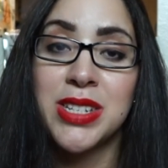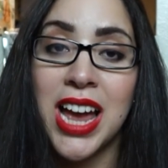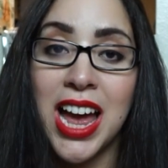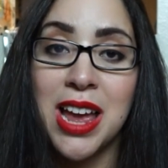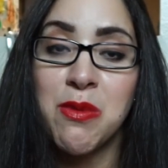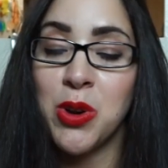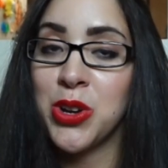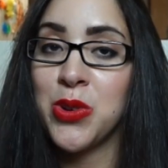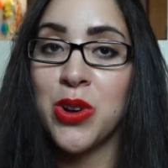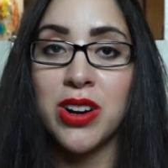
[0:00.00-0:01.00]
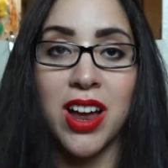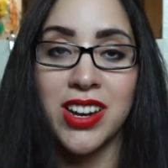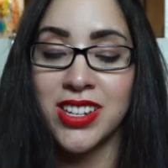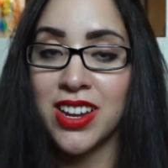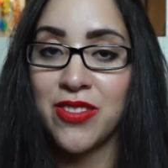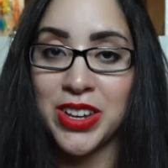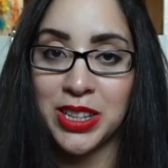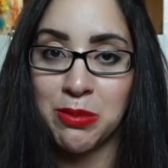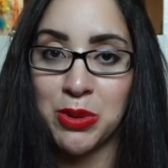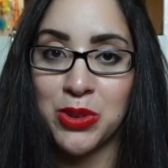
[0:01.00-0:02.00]
time where you are not
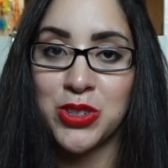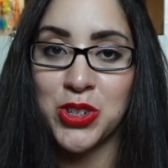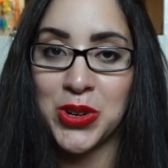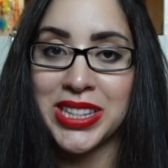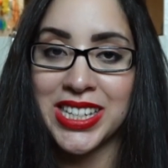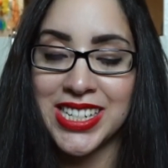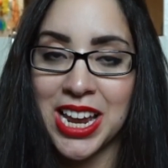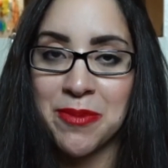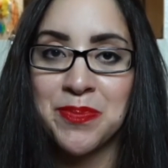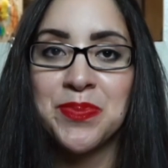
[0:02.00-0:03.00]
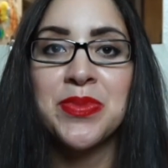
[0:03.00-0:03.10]
available during the day.